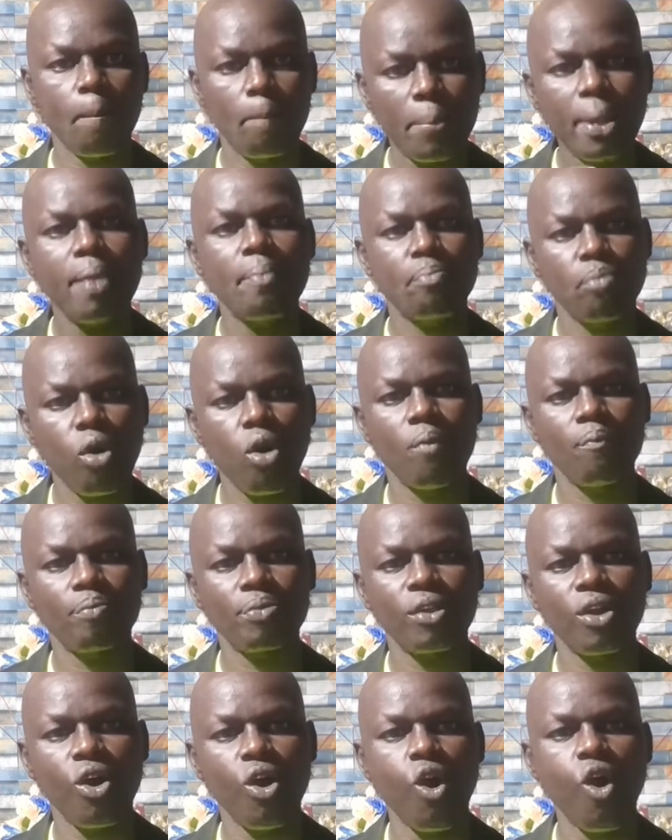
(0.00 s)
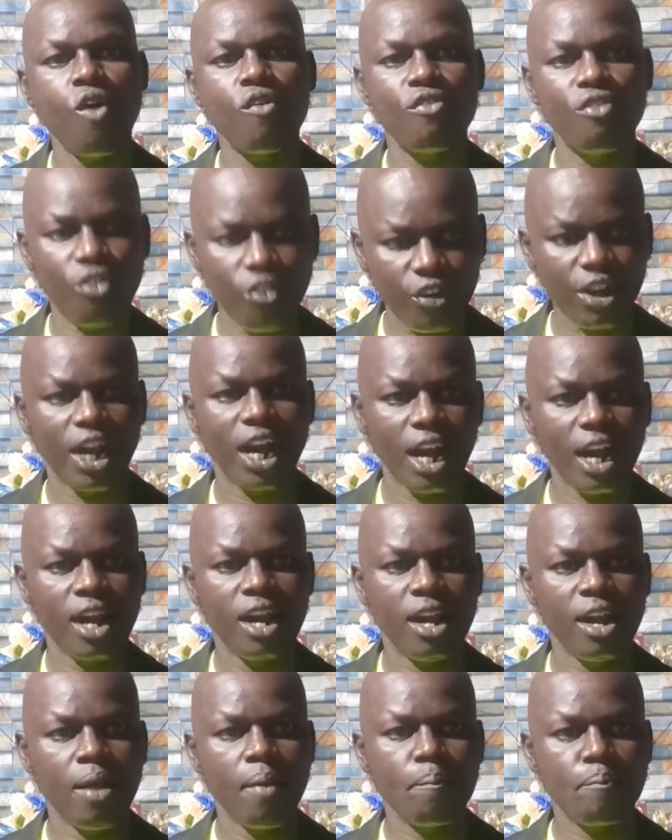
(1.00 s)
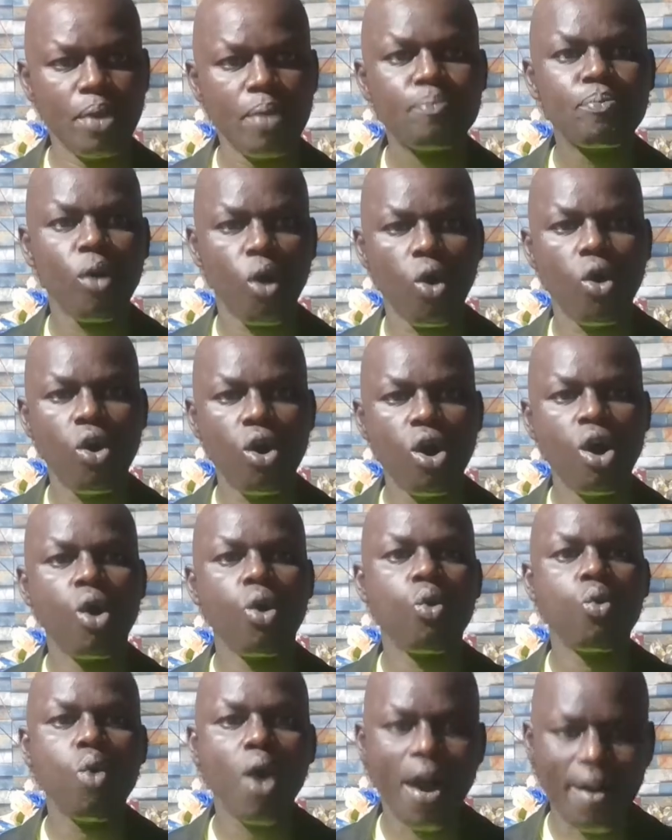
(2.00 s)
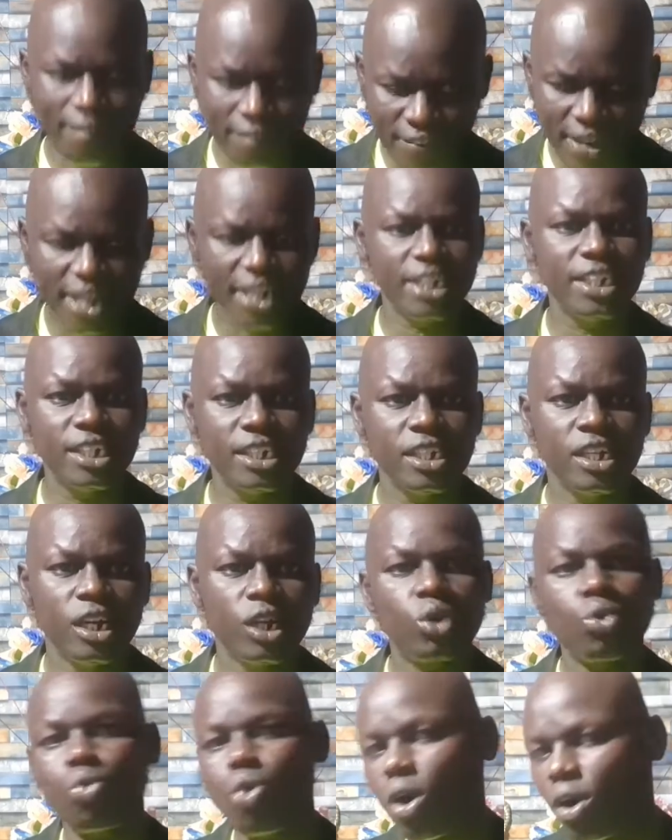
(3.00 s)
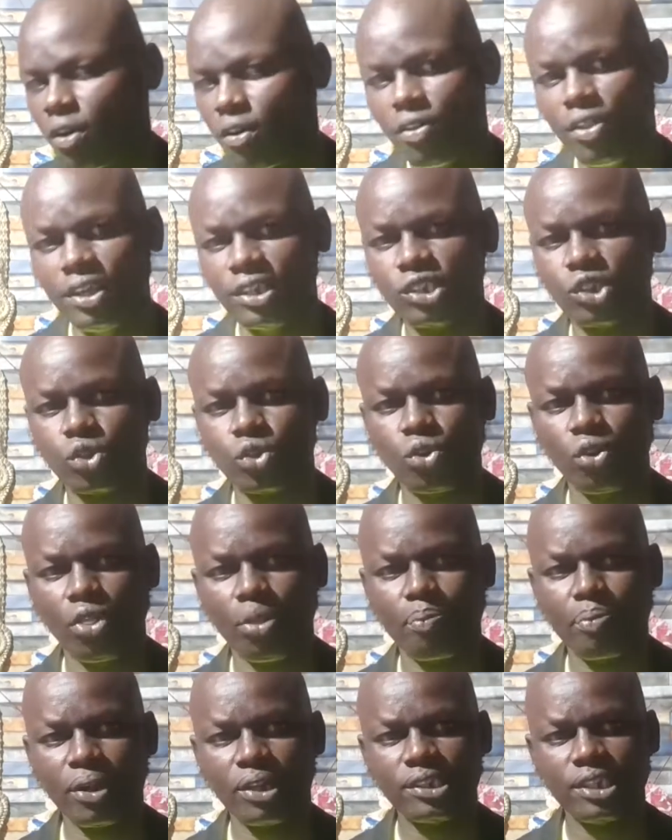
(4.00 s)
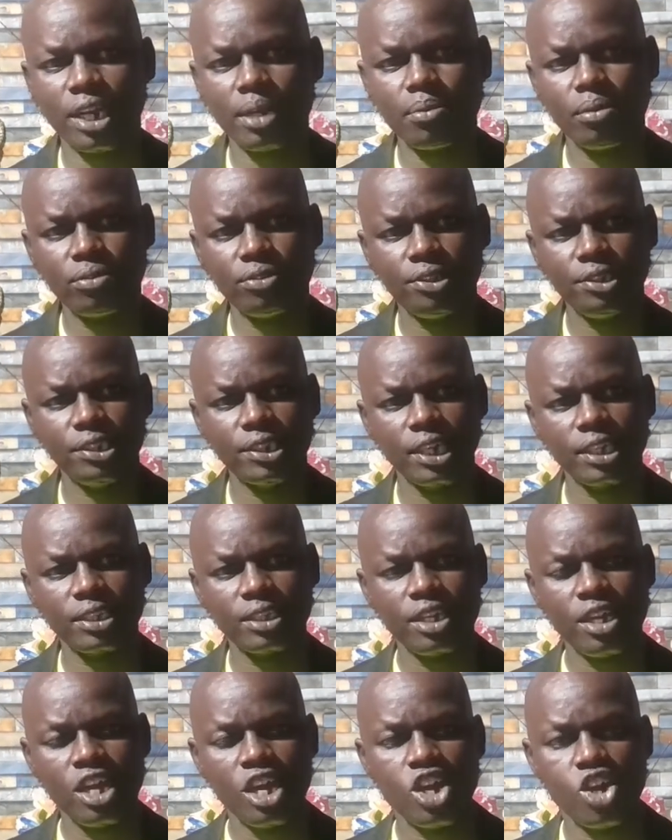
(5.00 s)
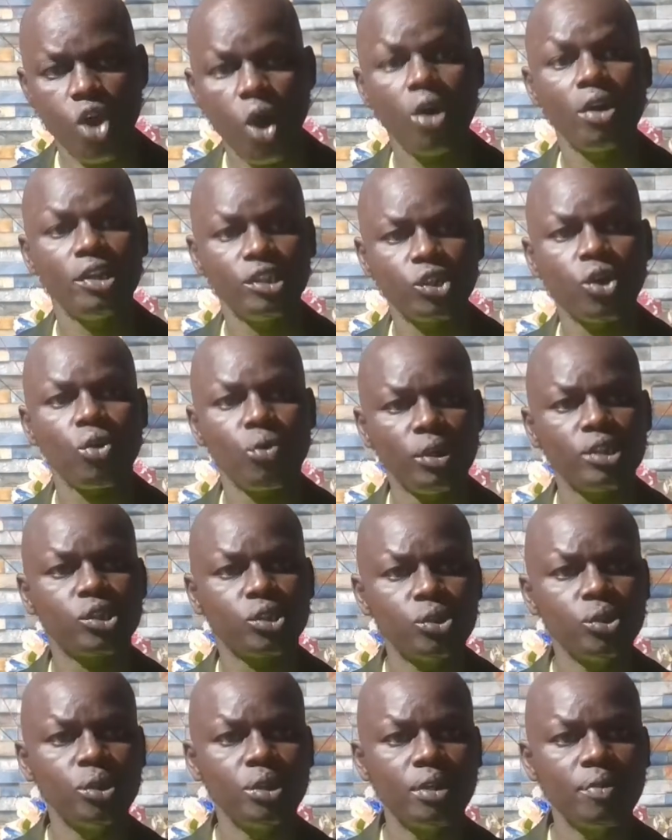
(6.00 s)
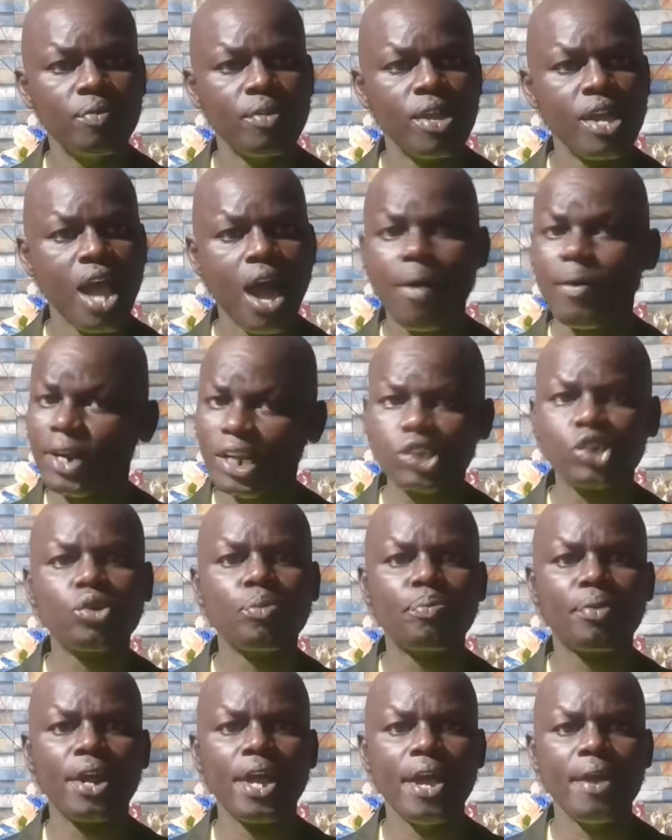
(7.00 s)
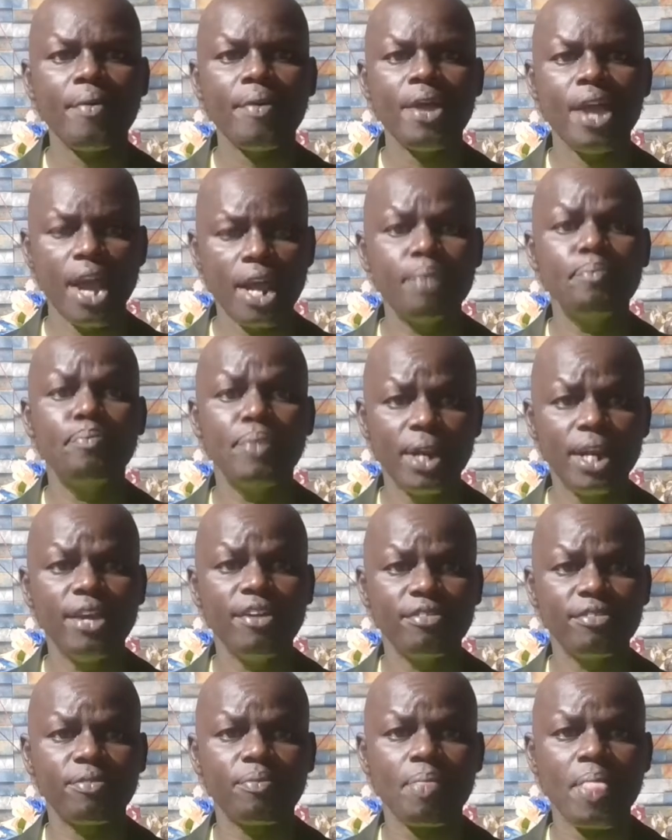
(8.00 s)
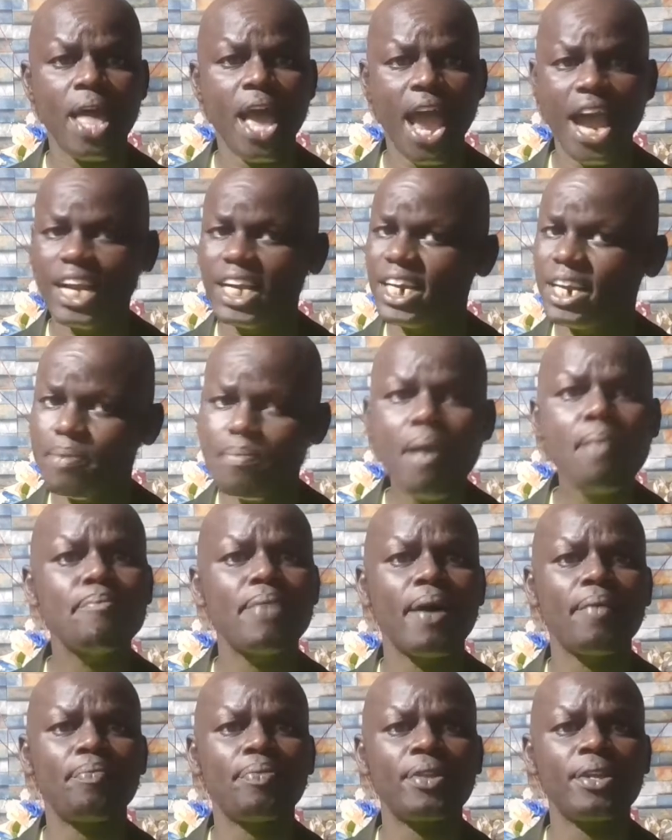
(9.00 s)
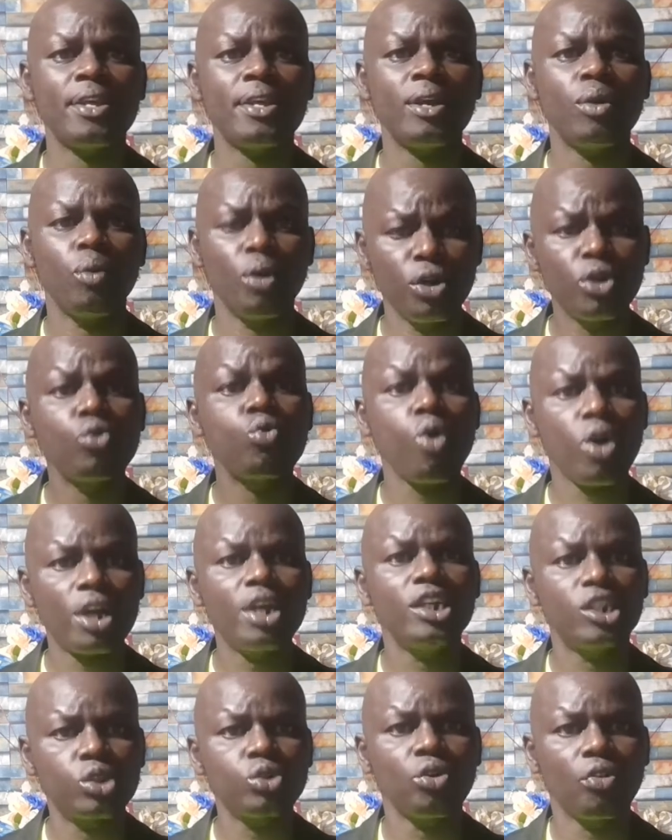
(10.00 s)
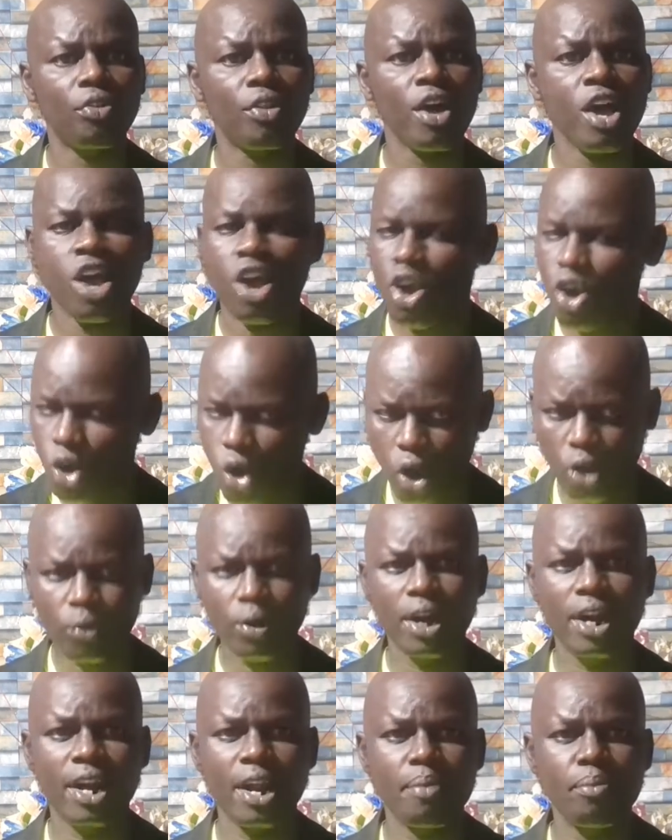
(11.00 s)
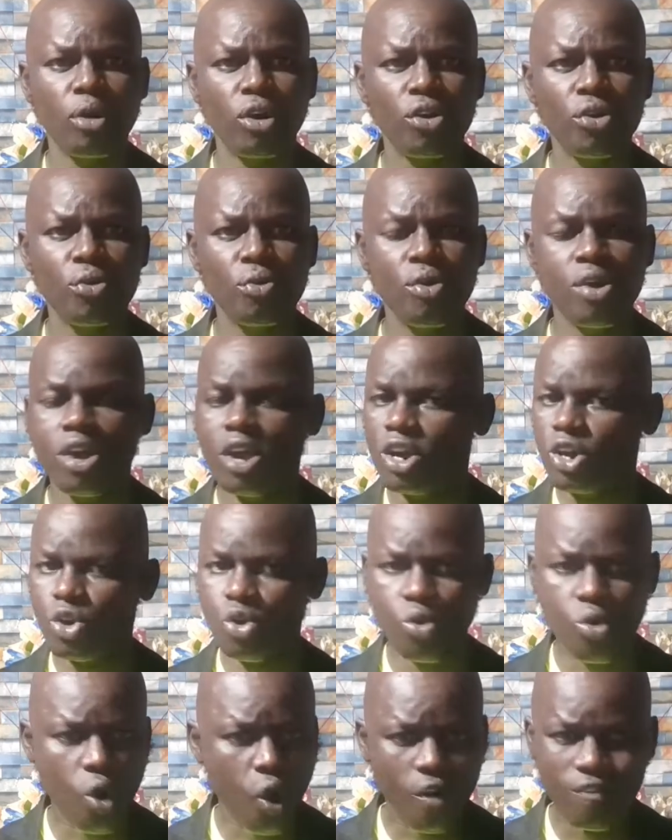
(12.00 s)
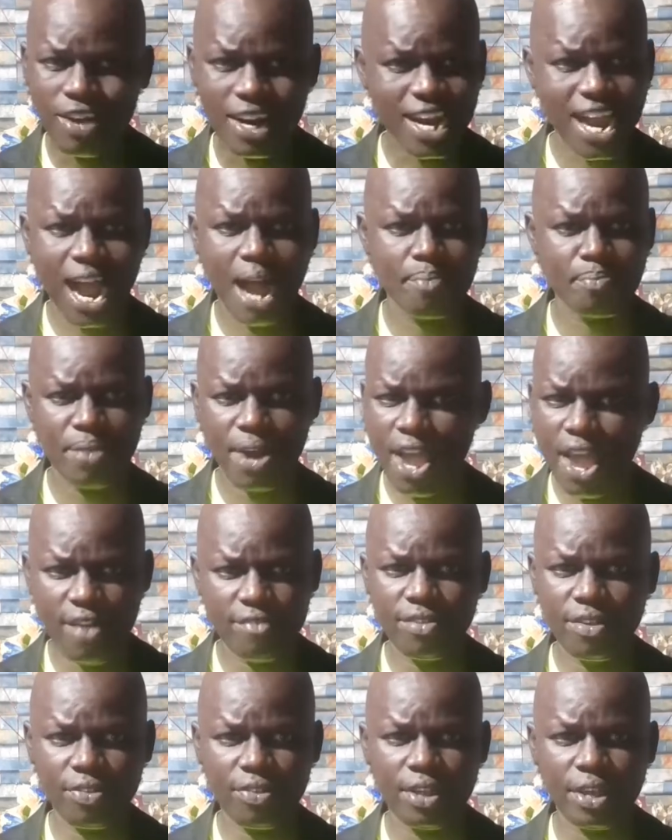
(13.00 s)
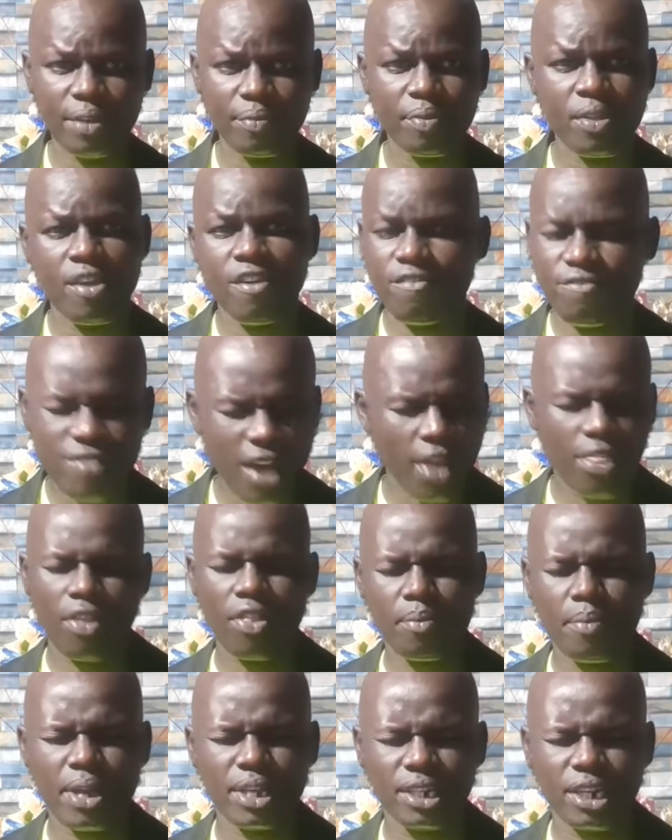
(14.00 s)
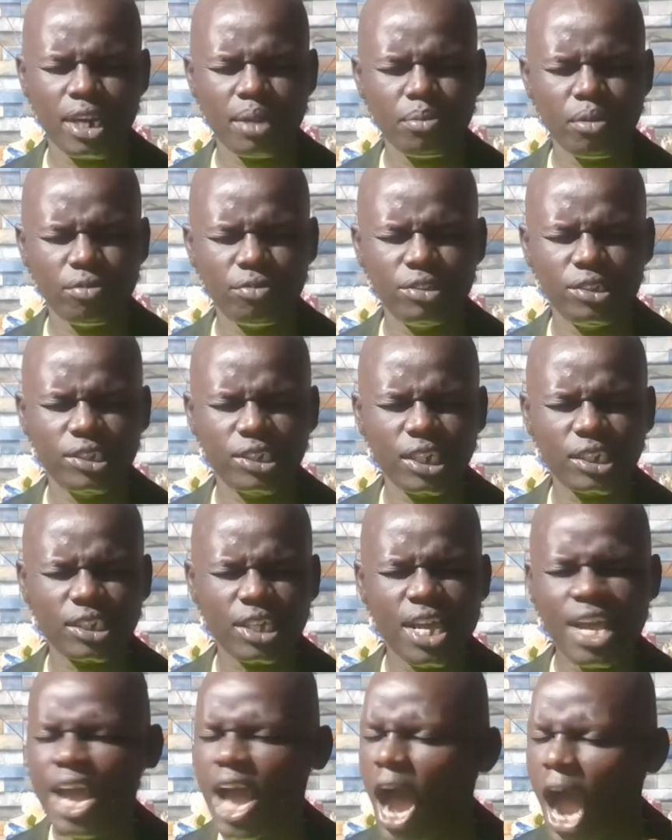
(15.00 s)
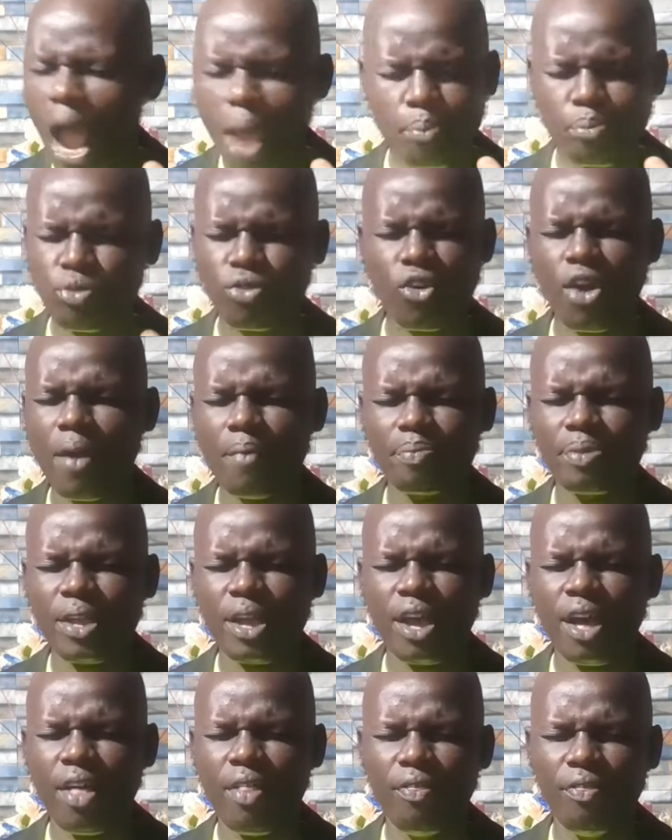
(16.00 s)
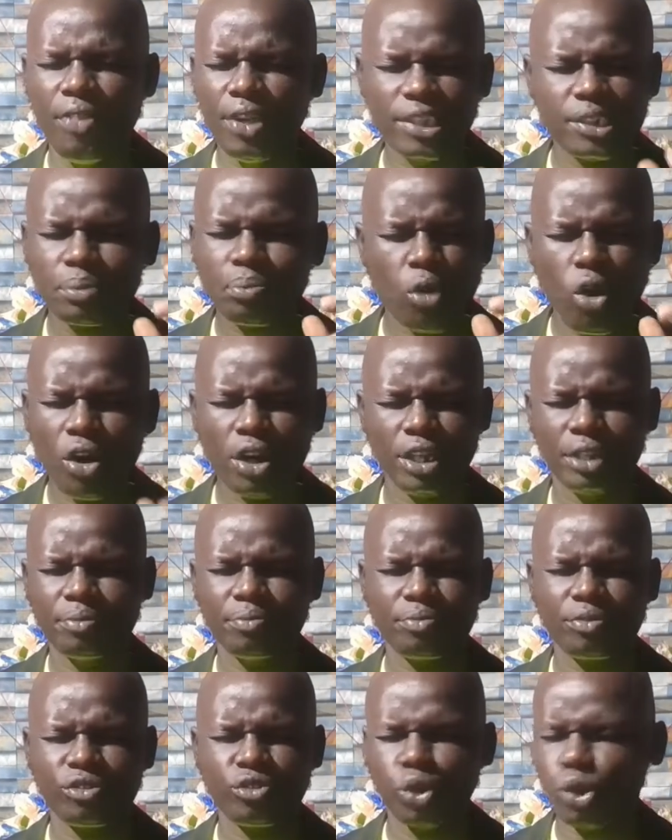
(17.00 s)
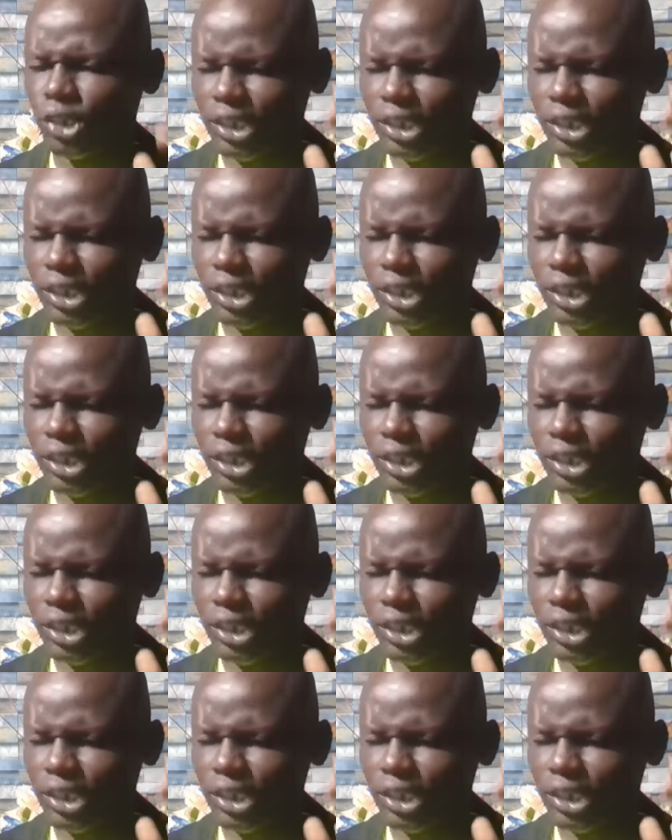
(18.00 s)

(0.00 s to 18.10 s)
people of will. People who are ready to walk with his truth. Praise the name of Jesus. God is always good. I want us to pray and believe. And remember, when you walk in truth, God will enable you to overcome everything. Father, in the mighty name of Jesus, I pray this morning for